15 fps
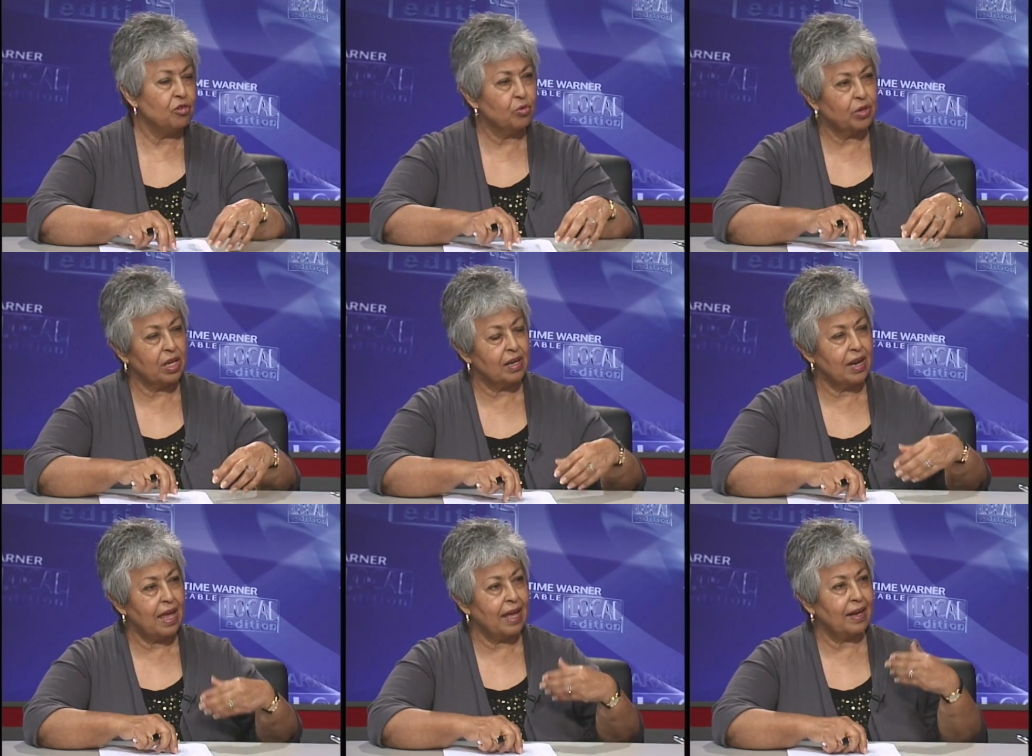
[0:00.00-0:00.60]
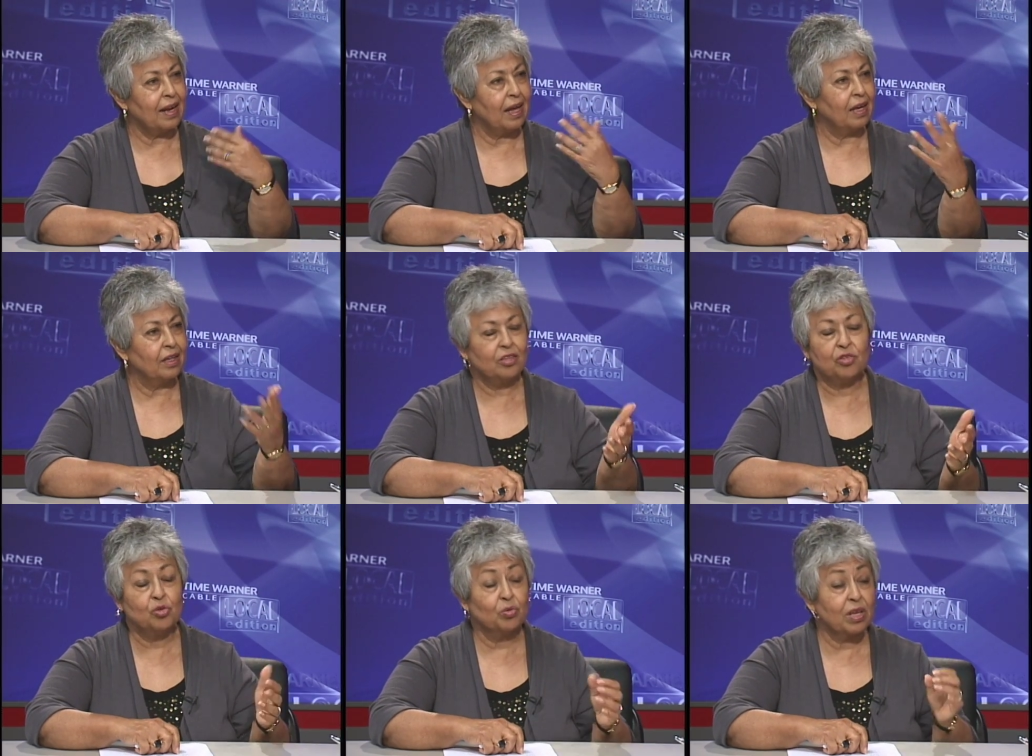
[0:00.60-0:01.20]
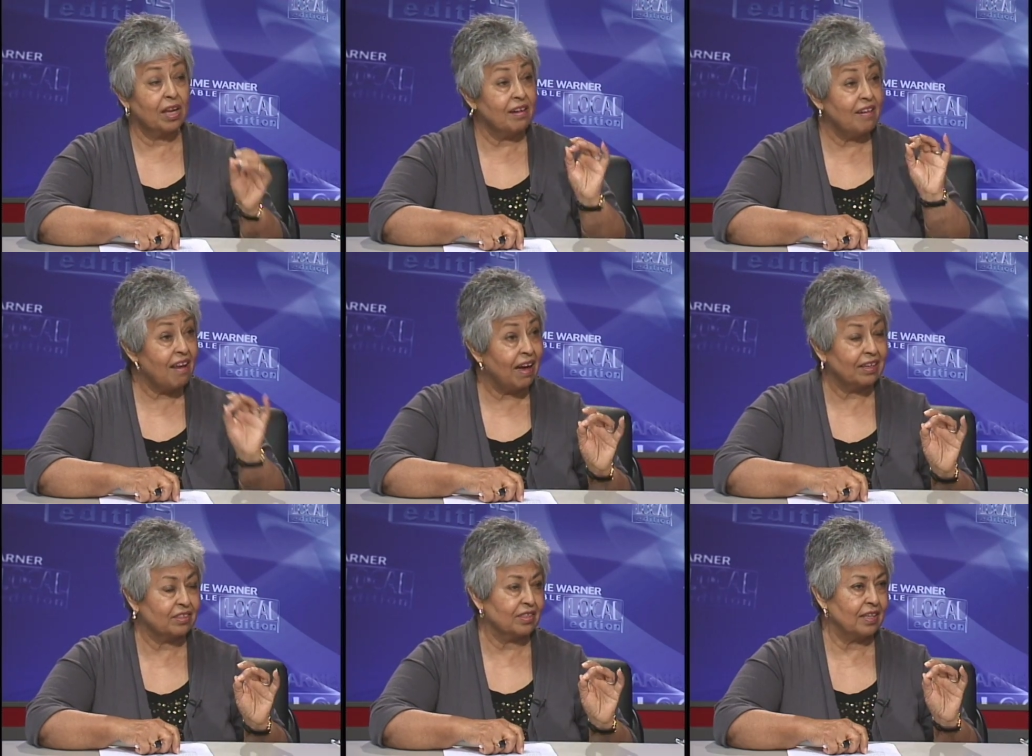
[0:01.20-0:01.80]
you cannot, uh, you
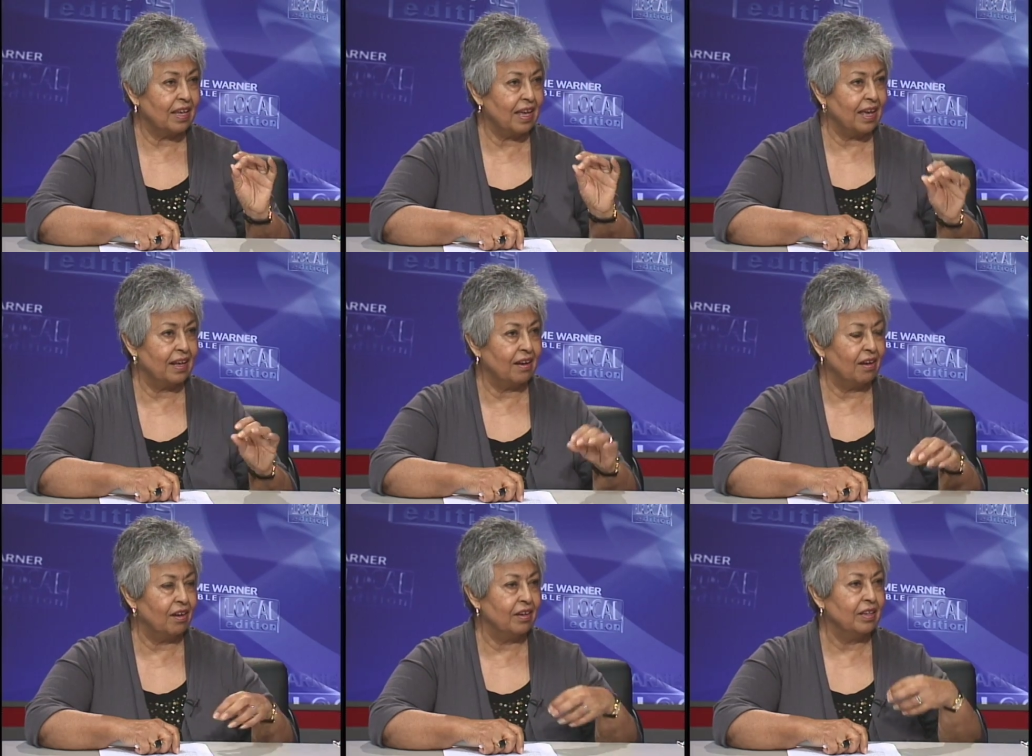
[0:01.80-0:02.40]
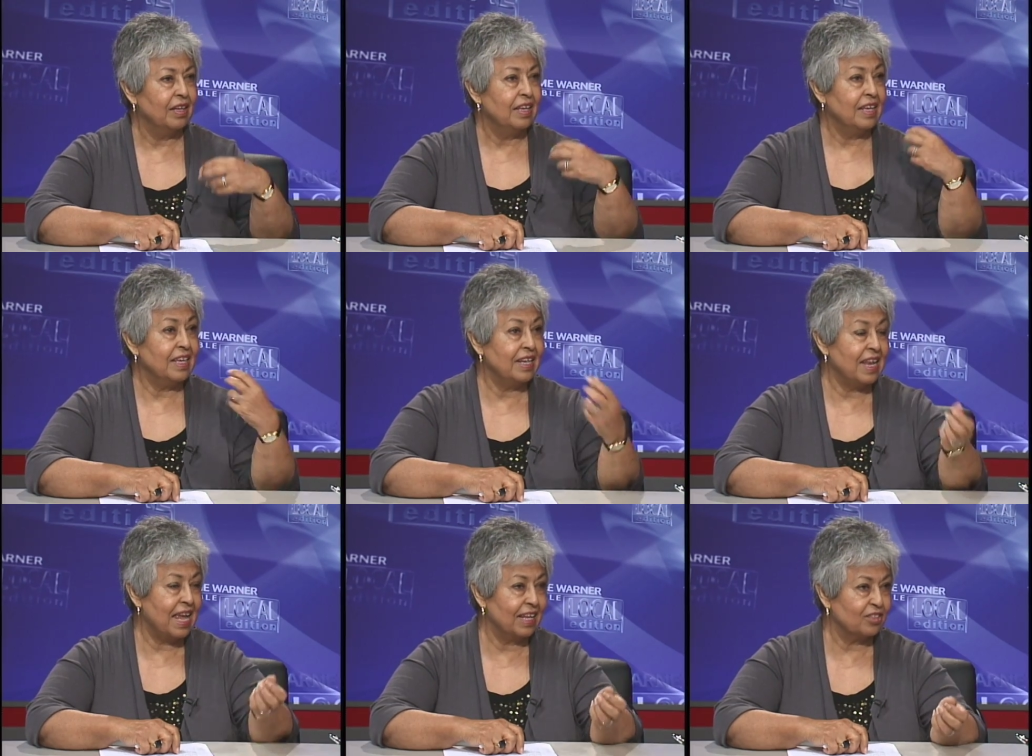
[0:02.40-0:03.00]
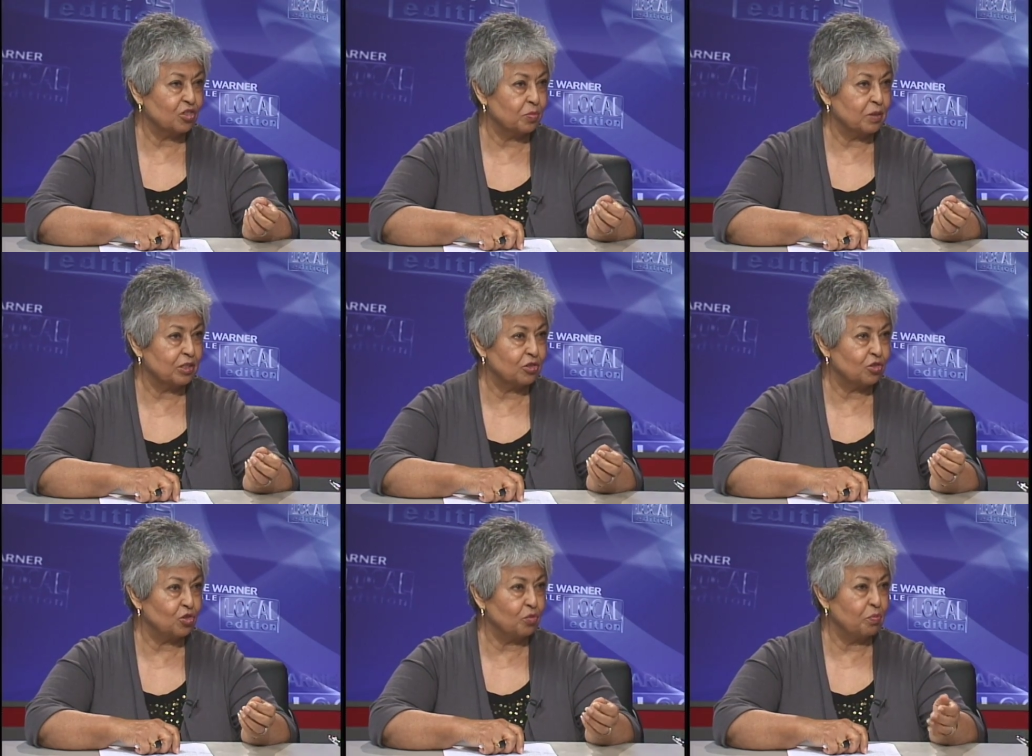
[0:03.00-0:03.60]
cannot add-on
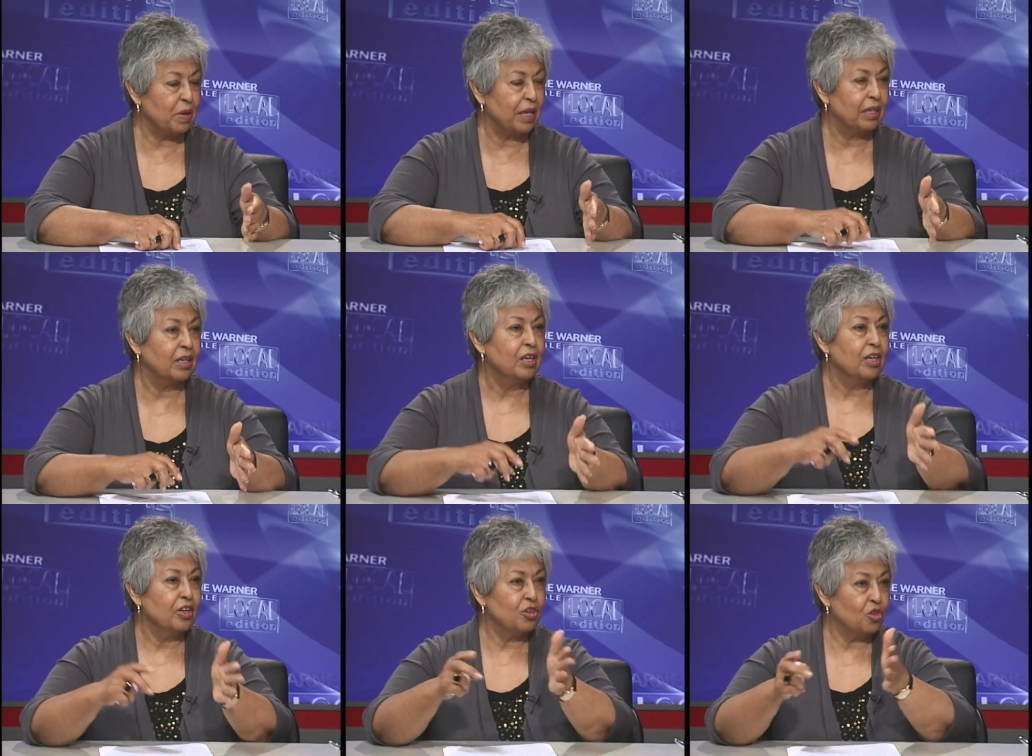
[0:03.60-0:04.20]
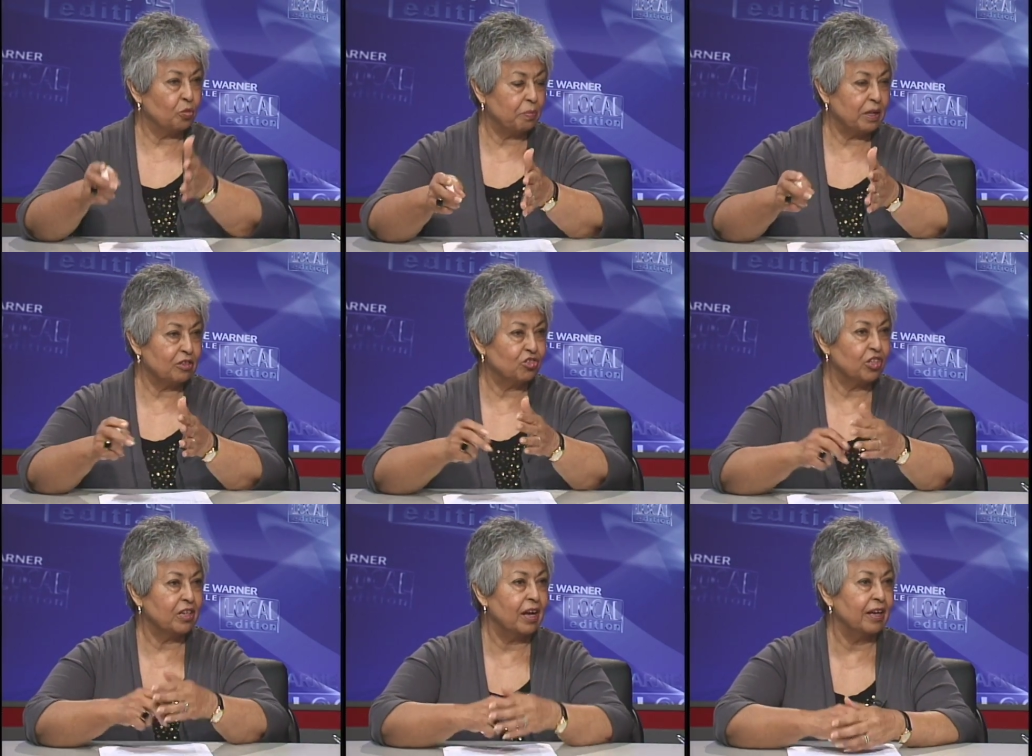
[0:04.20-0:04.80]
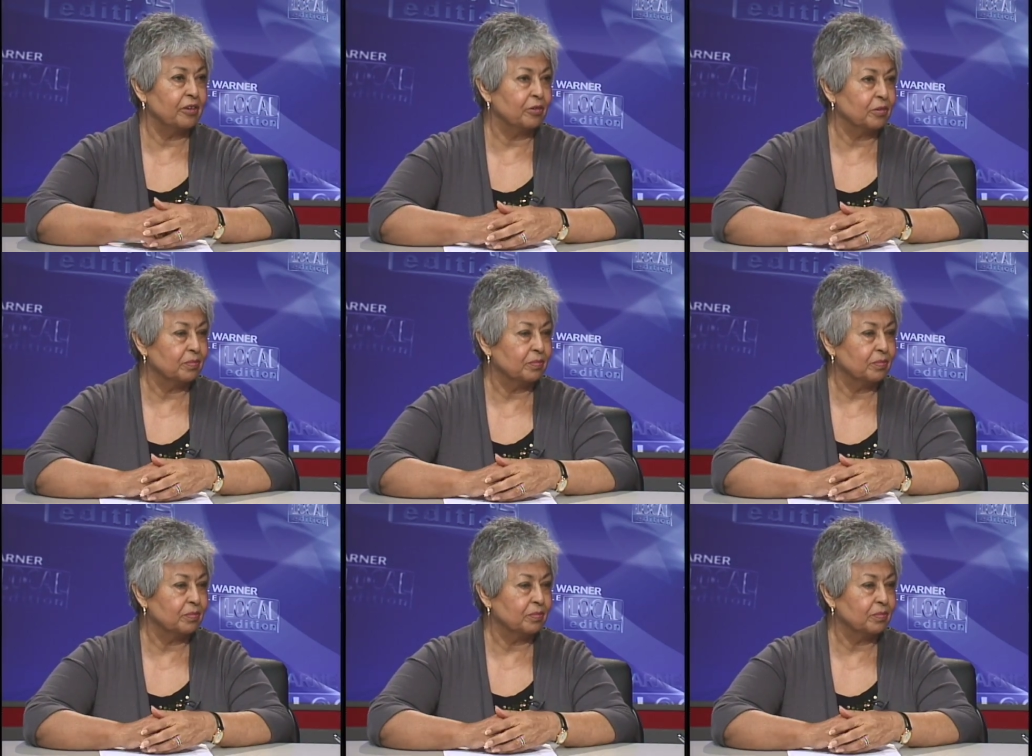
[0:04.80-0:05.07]
enhancements to make your pension higher.